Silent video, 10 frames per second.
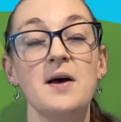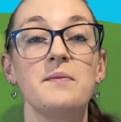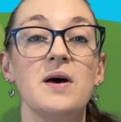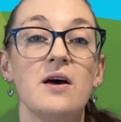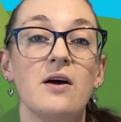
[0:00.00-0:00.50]

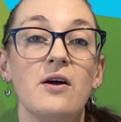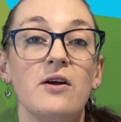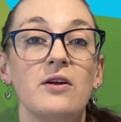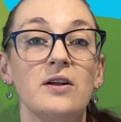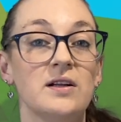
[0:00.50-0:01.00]
but
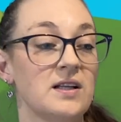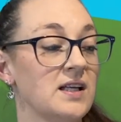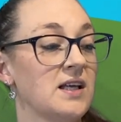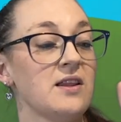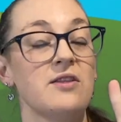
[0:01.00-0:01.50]

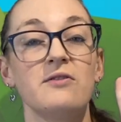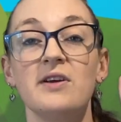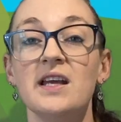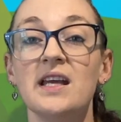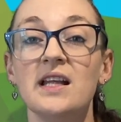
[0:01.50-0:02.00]
only
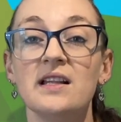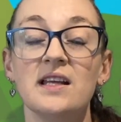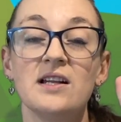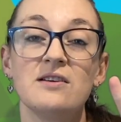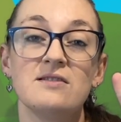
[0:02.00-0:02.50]
three
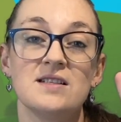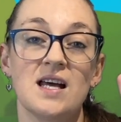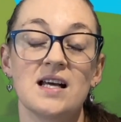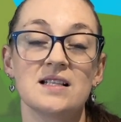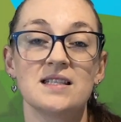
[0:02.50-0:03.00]
little
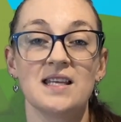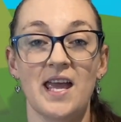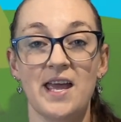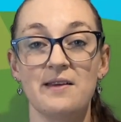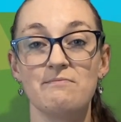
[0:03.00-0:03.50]
ducks
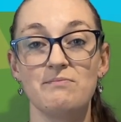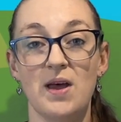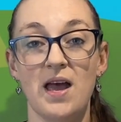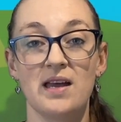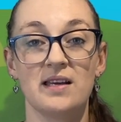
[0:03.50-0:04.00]
came
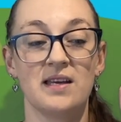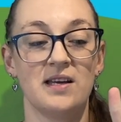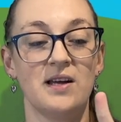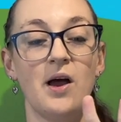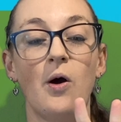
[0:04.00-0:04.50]
back.
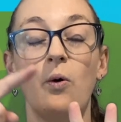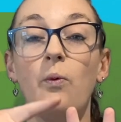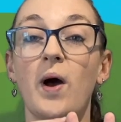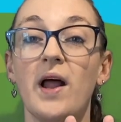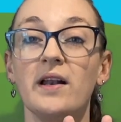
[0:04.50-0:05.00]

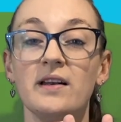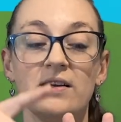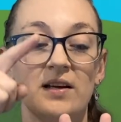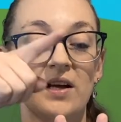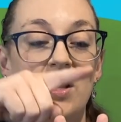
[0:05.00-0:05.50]
One,
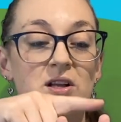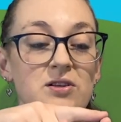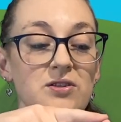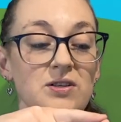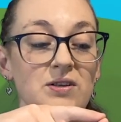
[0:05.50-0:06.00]

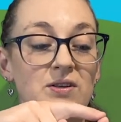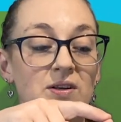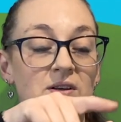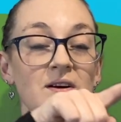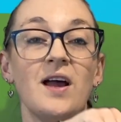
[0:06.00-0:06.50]

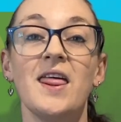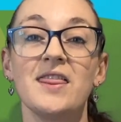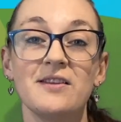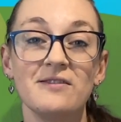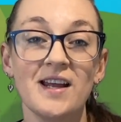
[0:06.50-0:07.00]
two,
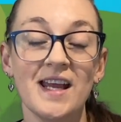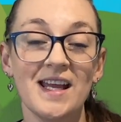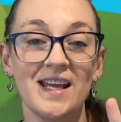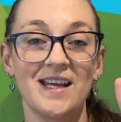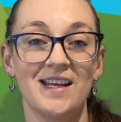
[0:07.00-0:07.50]

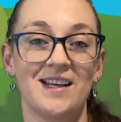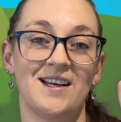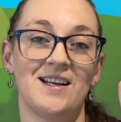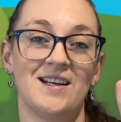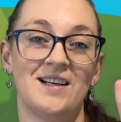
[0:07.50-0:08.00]
three.
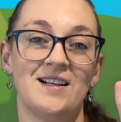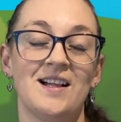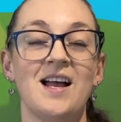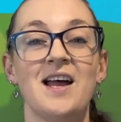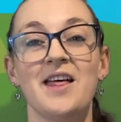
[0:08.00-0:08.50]

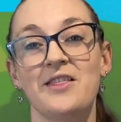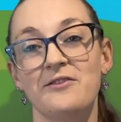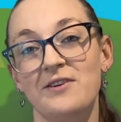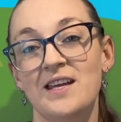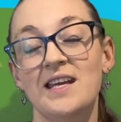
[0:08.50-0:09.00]

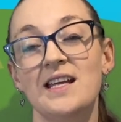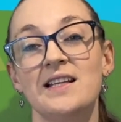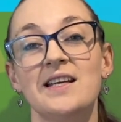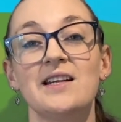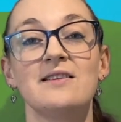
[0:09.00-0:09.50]
Three
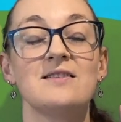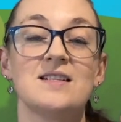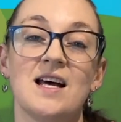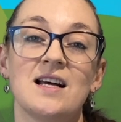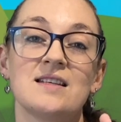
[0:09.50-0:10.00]
little
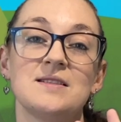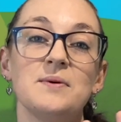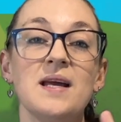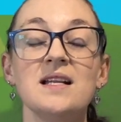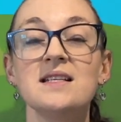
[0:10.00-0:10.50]
ducks
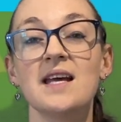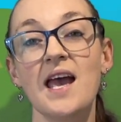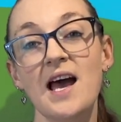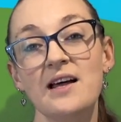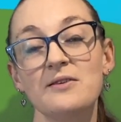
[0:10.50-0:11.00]
went
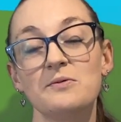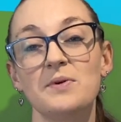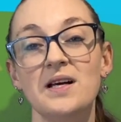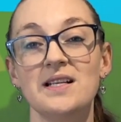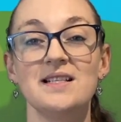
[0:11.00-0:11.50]
out
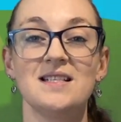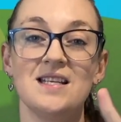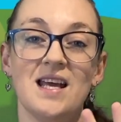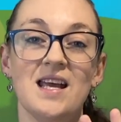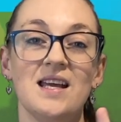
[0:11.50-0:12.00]
one
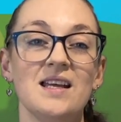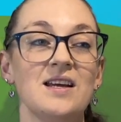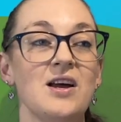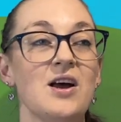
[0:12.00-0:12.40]
day